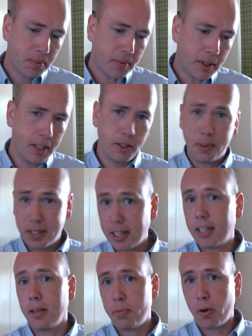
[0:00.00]
this
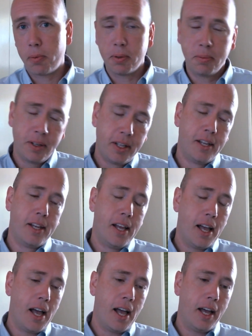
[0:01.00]
particular problem,
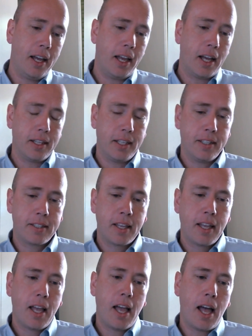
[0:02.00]
at least.
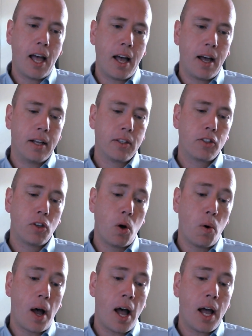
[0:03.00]
And
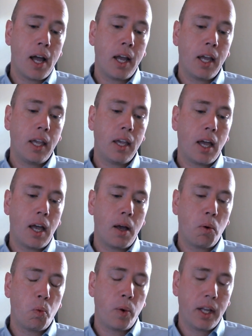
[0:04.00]
so I
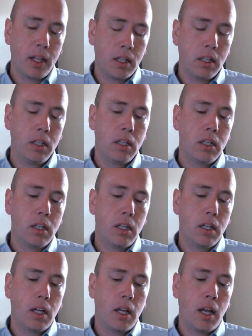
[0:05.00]
will
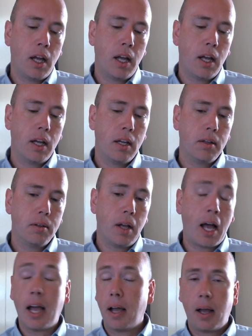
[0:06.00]

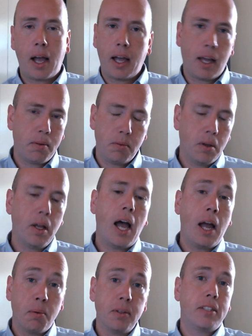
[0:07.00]

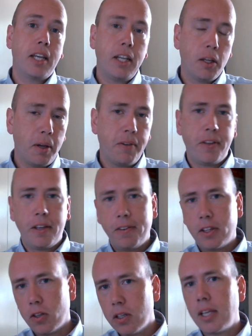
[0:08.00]
I will say to you, if
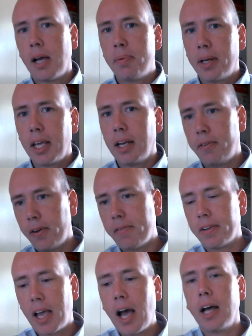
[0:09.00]
it does happen again, if you ever
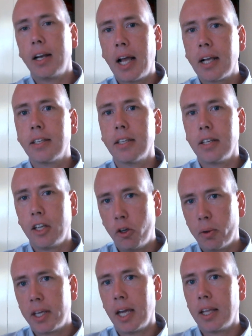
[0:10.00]
can't access it and you
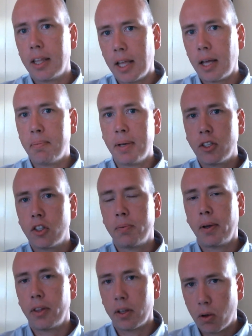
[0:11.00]
were getting that message
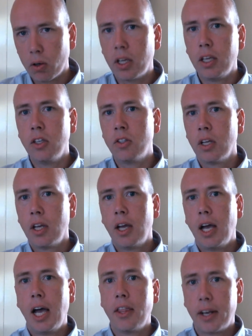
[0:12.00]
about the cookies
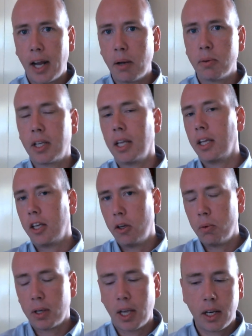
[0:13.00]
that I was getting and you
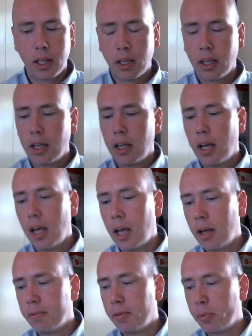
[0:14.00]
were getting
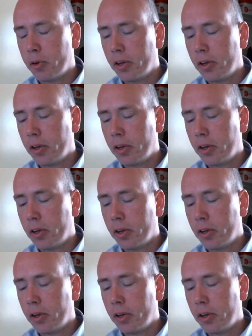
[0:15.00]
from your